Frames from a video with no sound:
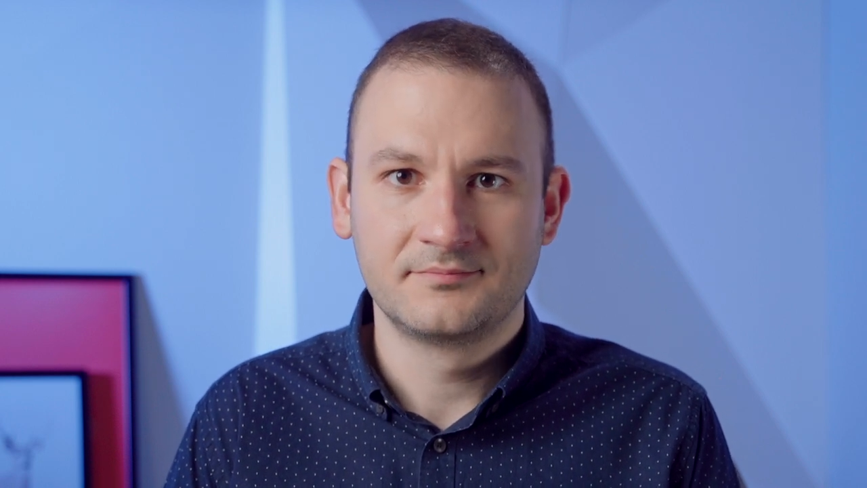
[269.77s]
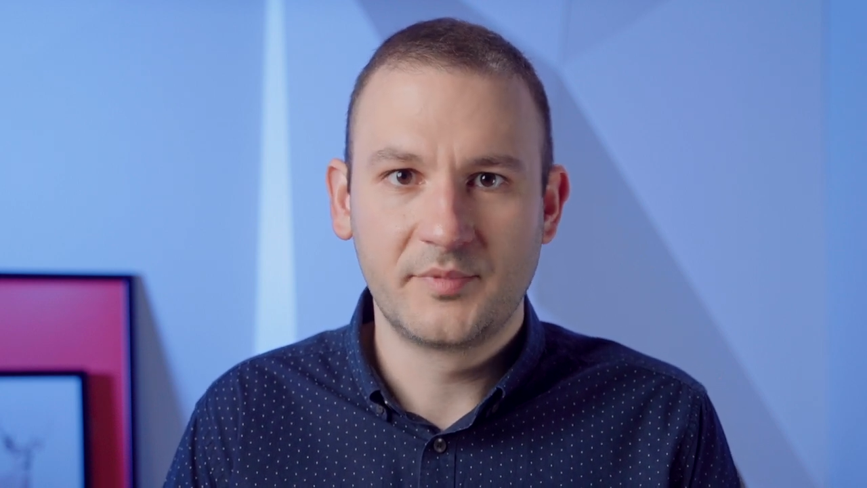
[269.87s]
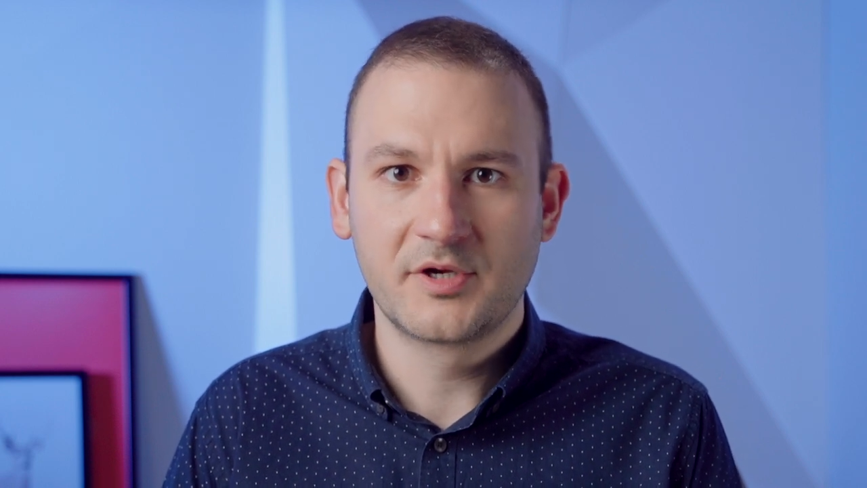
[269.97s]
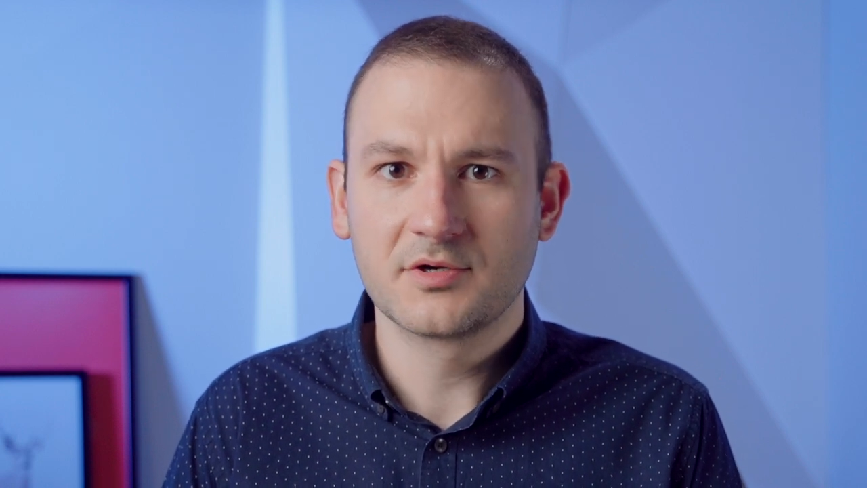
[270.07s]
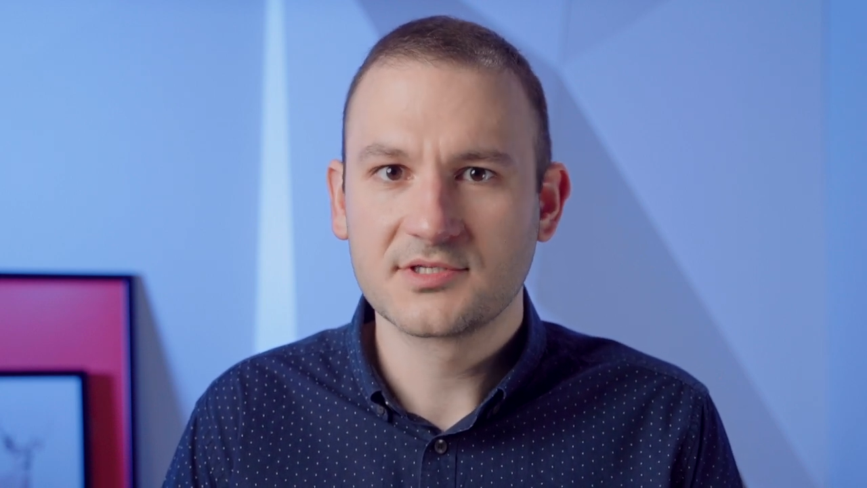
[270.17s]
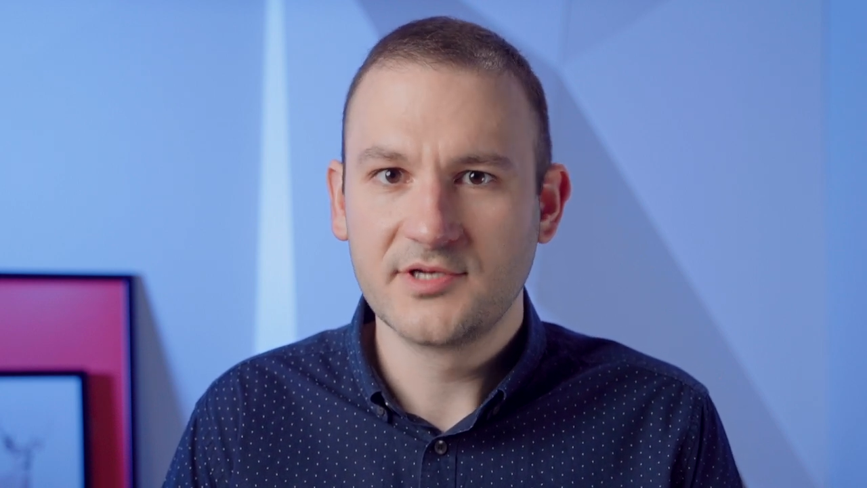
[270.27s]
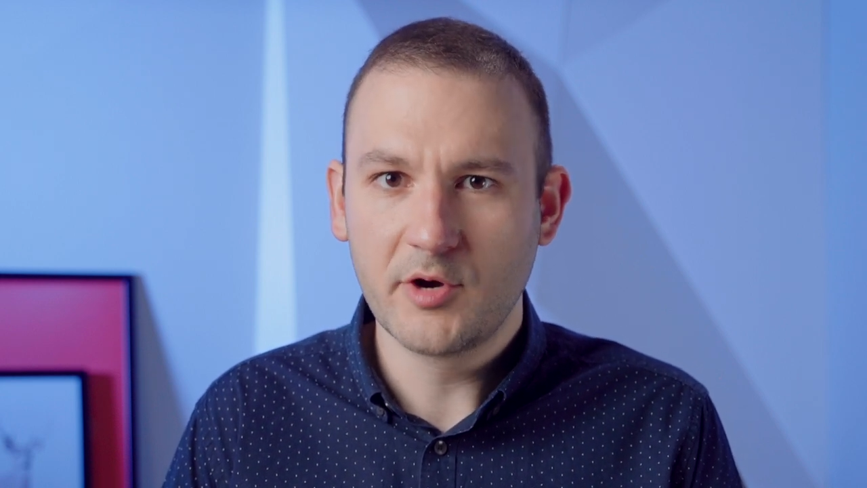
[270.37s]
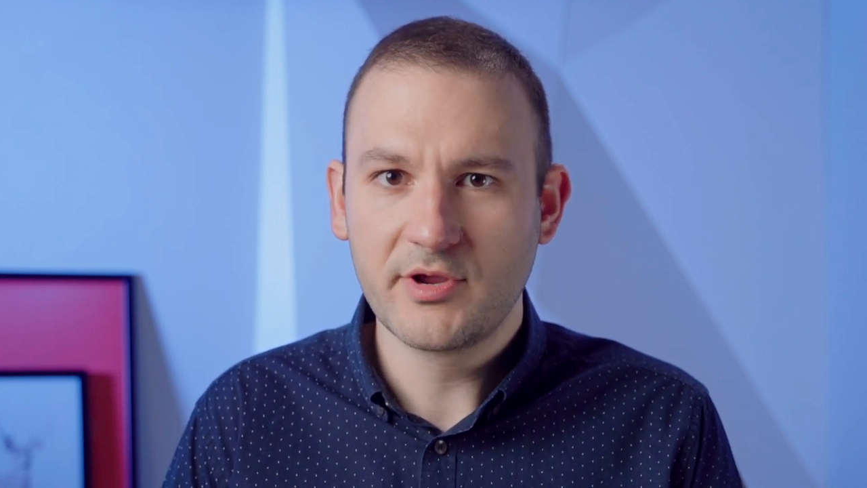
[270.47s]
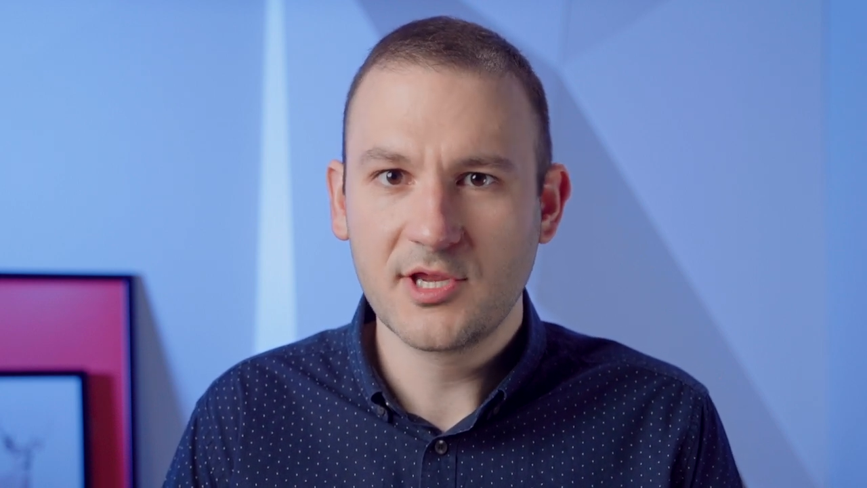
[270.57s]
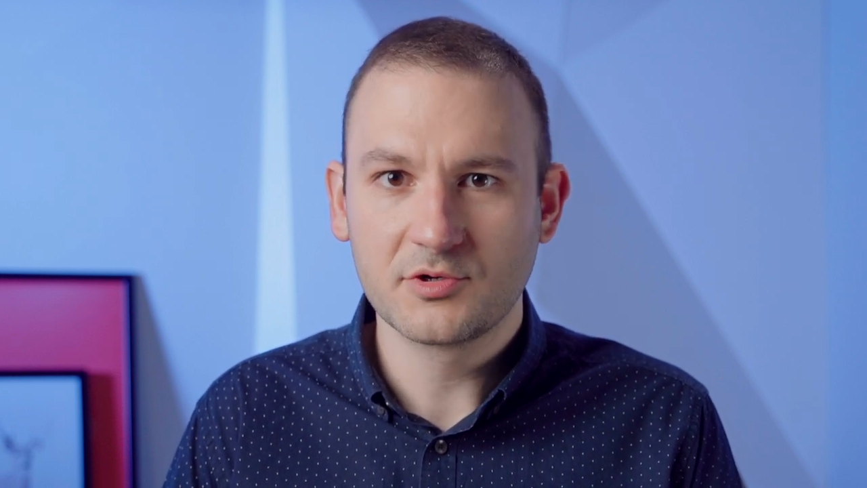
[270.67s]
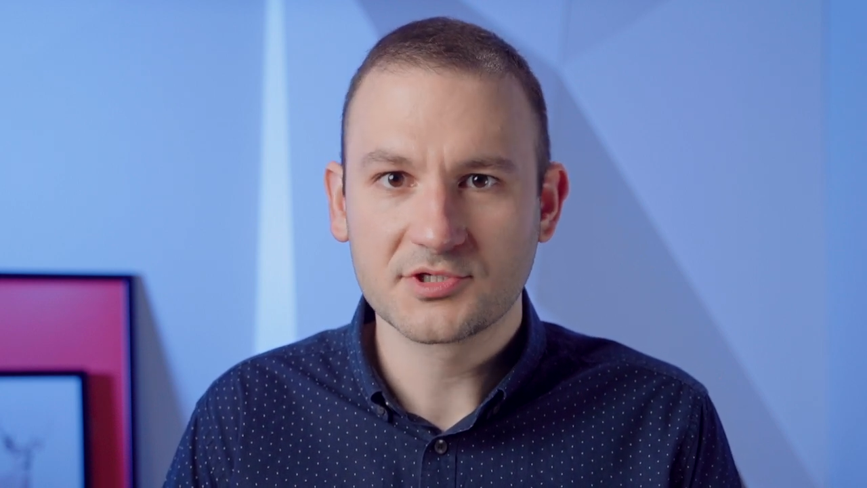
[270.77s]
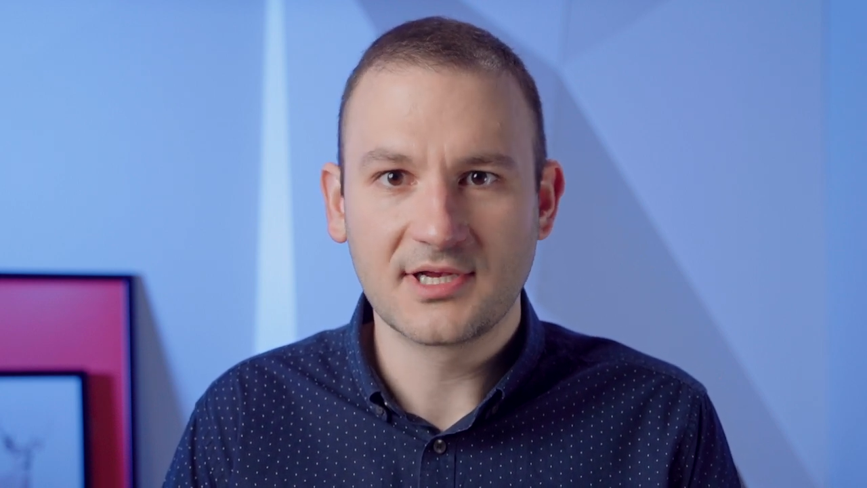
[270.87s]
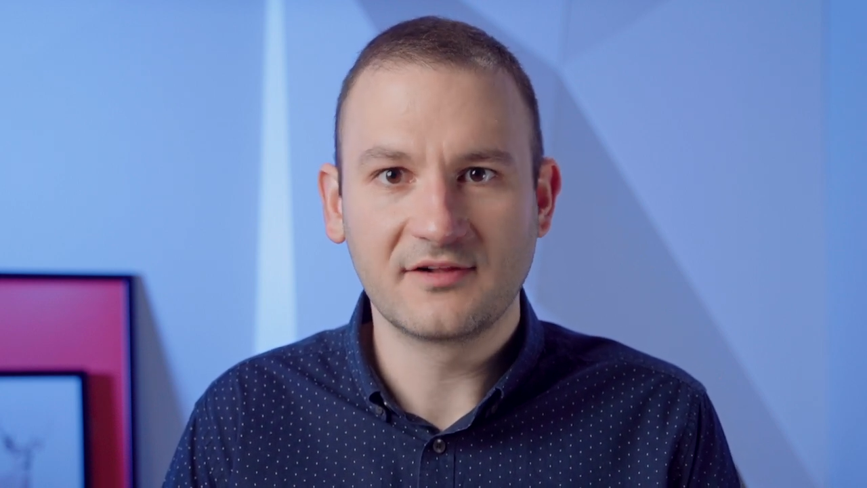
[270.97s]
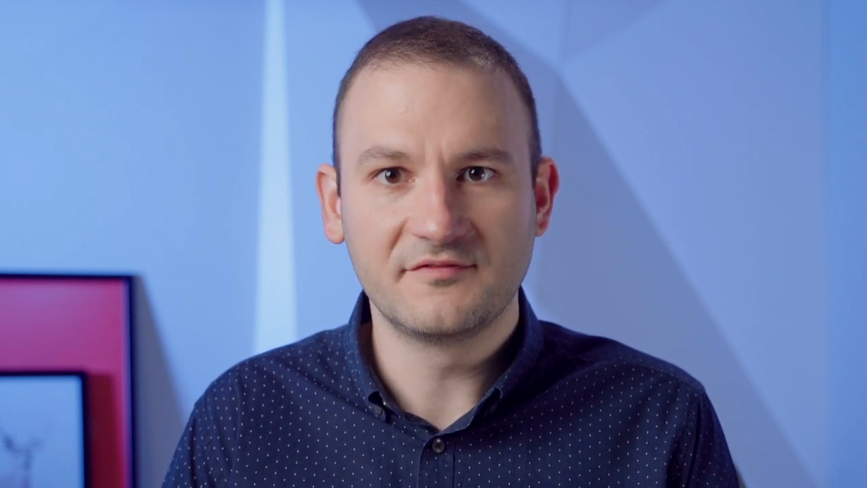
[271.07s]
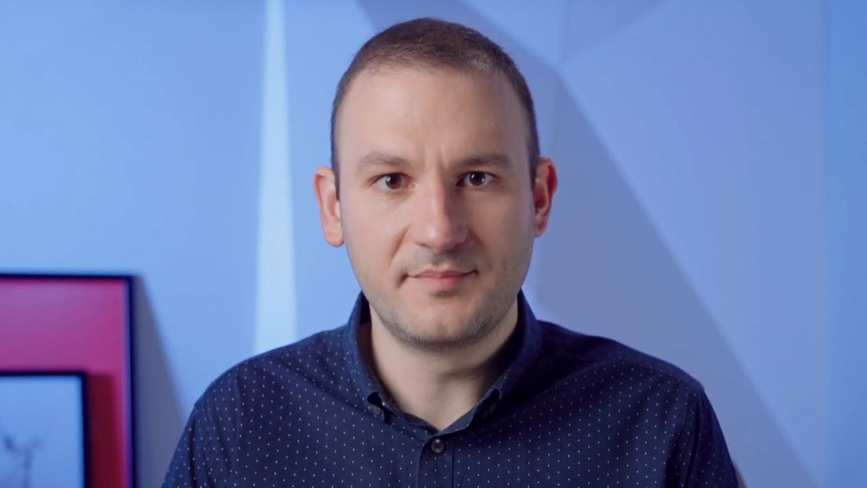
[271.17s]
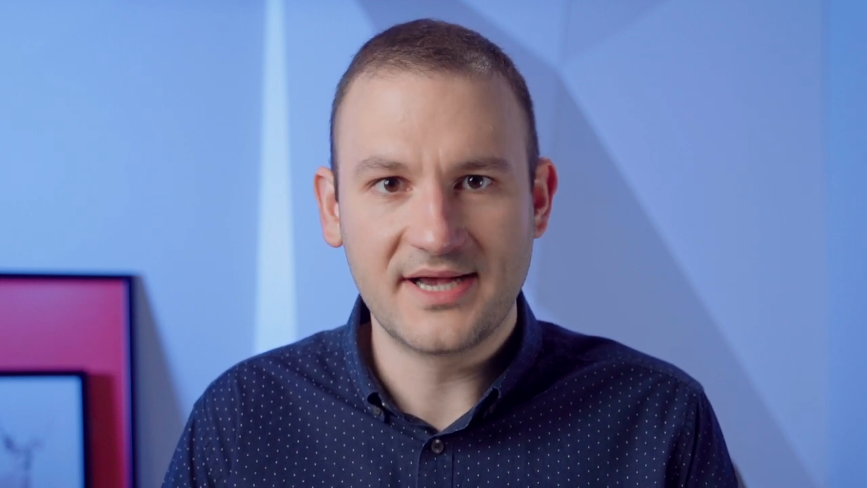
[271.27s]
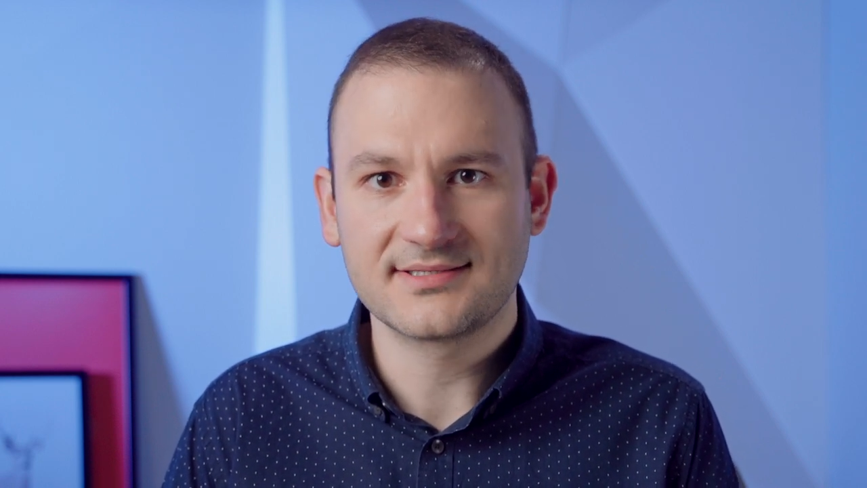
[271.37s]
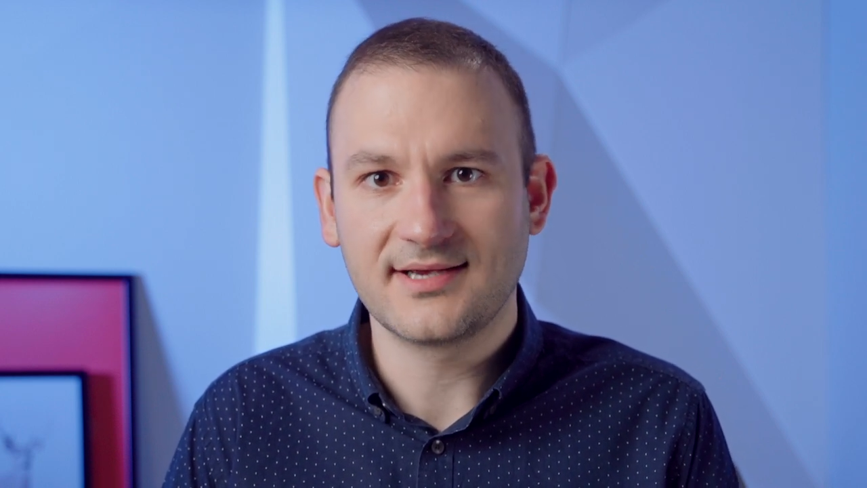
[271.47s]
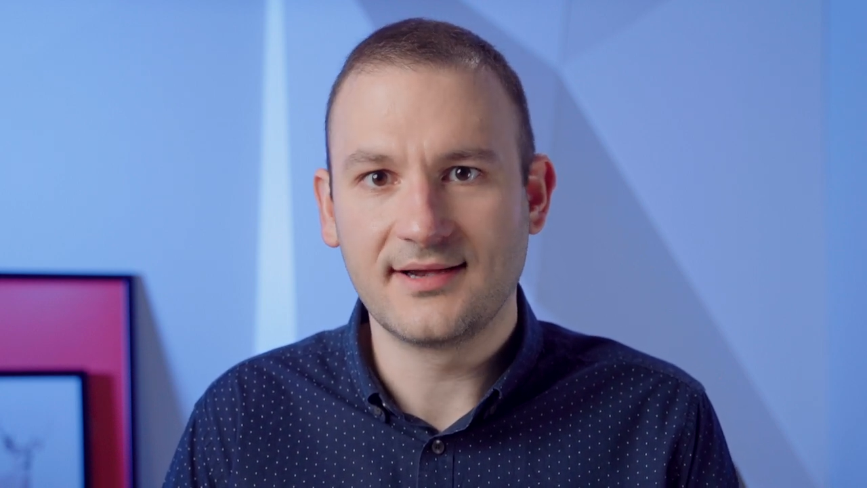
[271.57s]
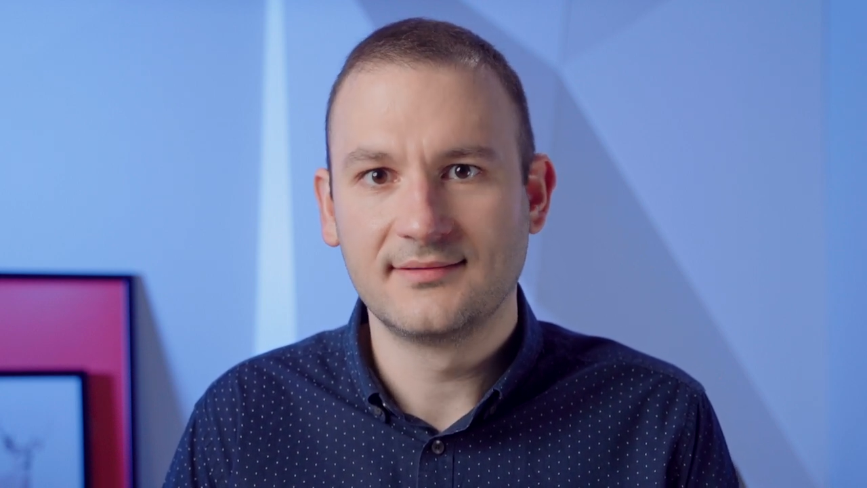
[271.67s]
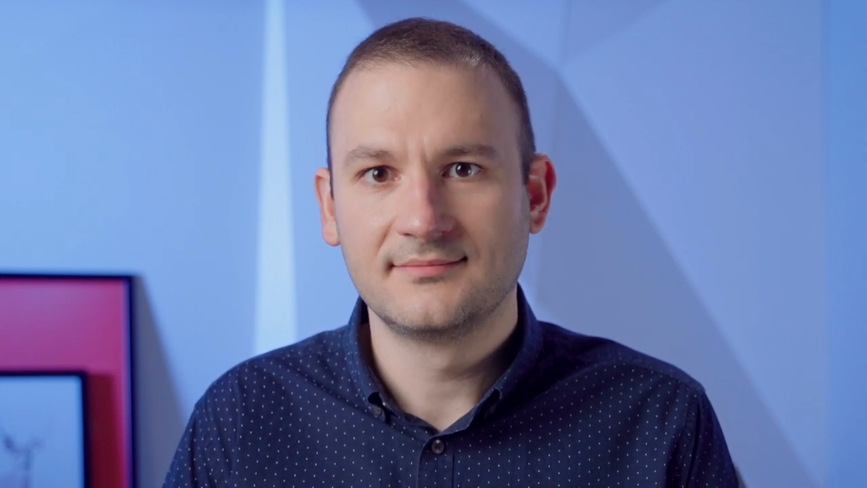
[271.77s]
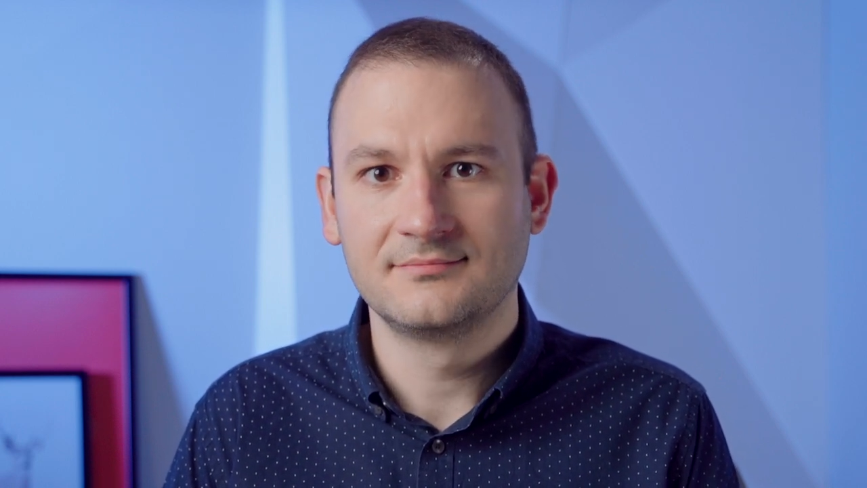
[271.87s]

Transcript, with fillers: Because knowing yourself better